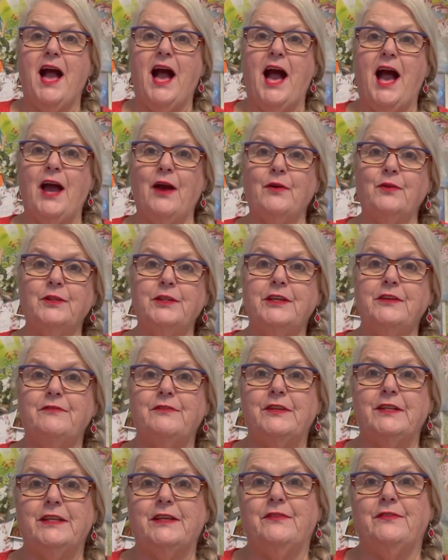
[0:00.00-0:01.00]
I'll leave
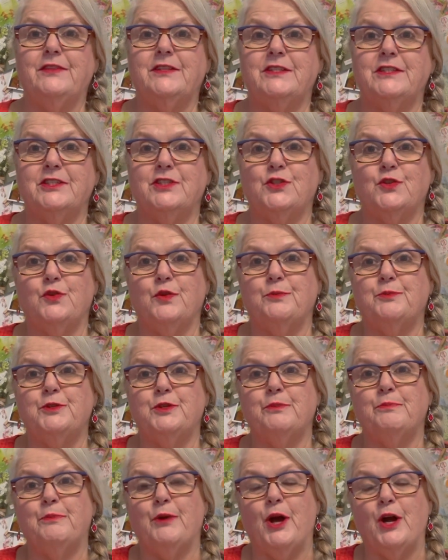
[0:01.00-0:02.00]
it in the
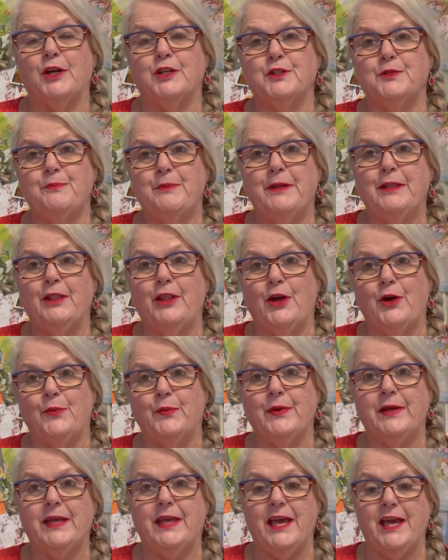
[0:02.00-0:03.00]
description box below
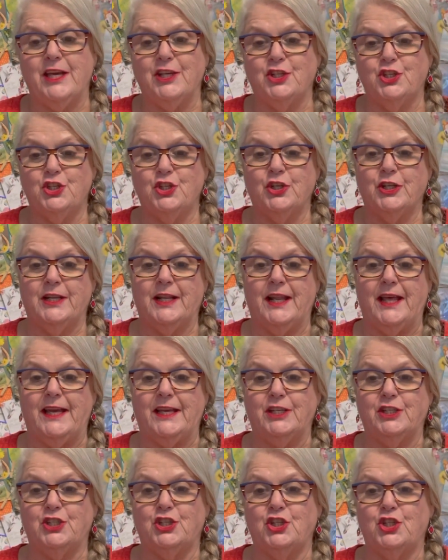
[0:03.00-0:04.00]
in case you'd
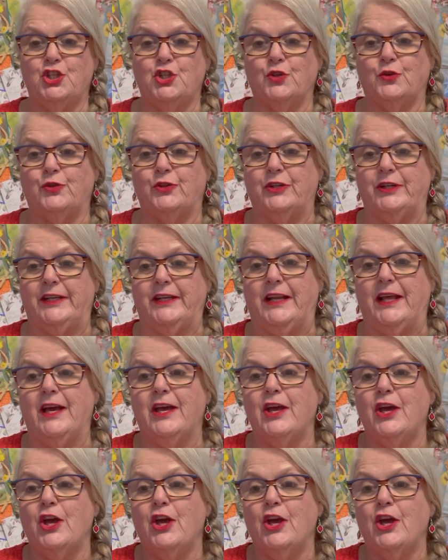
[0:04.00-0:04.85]
like to join.